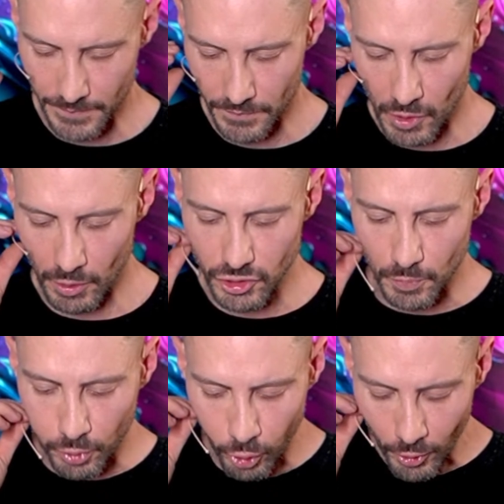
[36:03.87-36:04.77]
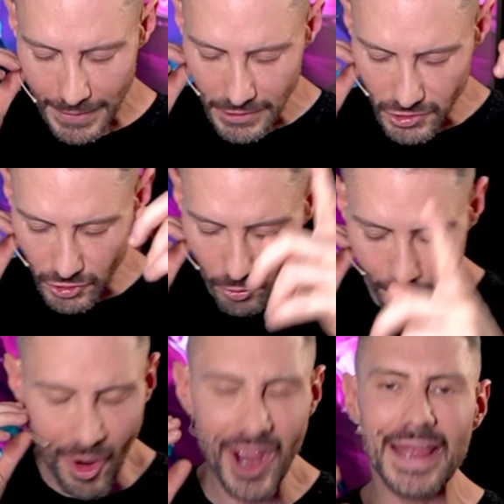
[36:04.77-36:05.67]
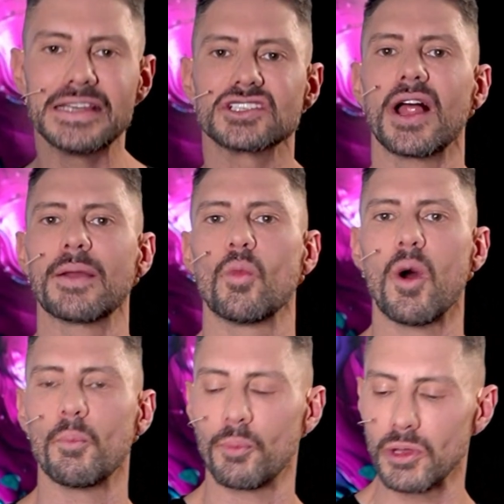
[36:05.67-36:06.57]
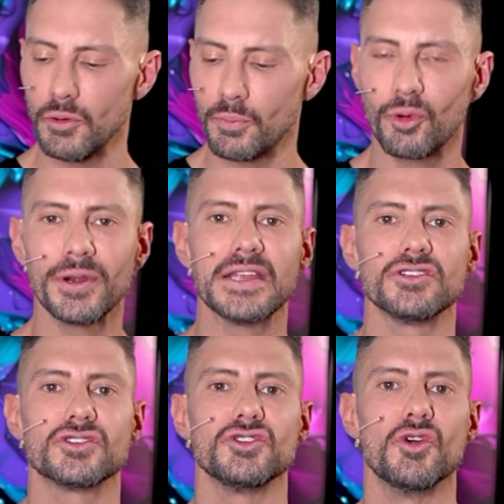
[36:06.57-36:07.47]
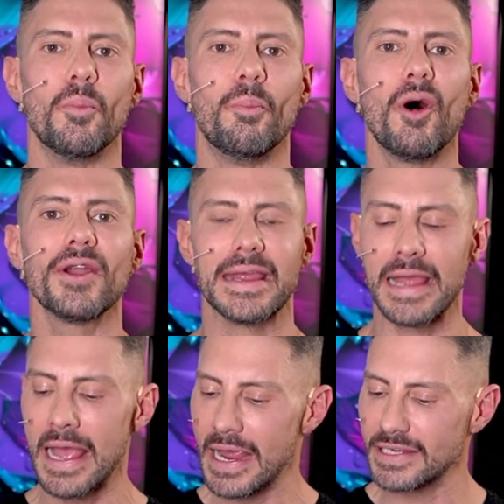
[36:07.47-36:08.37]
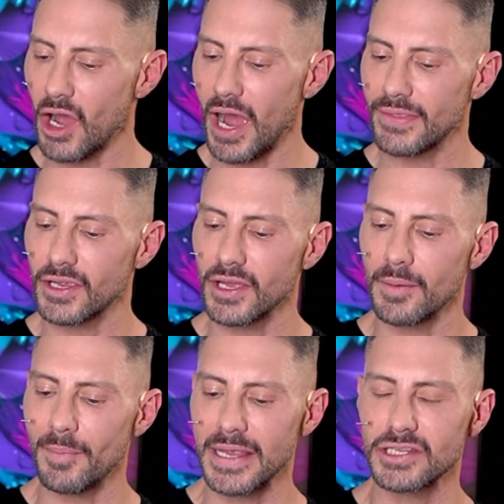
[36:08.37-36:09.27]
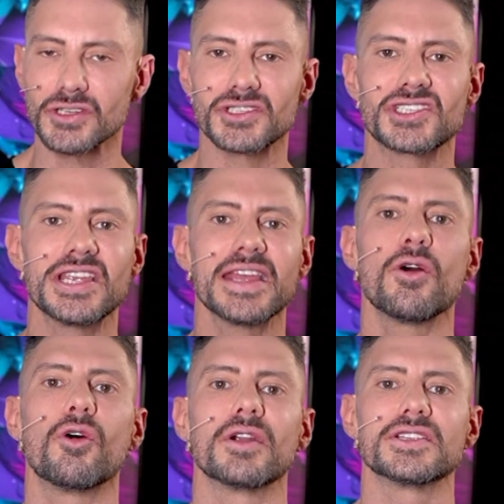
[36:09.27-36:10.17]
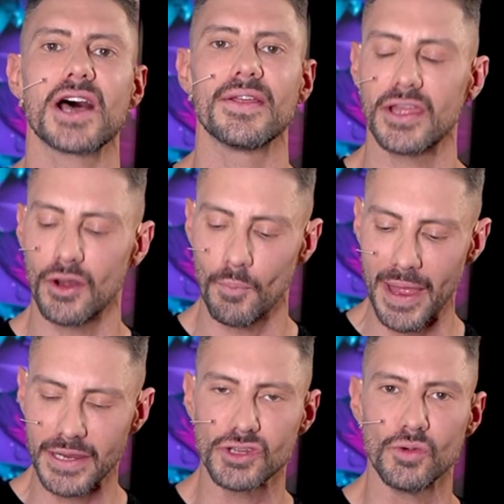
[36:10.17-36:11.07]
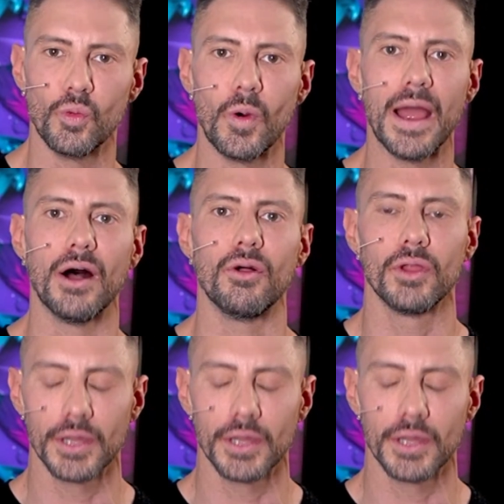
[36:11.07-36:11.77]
What you put into your mind is like what you put into your body. It's either going to make you sick or it's either going to make you well.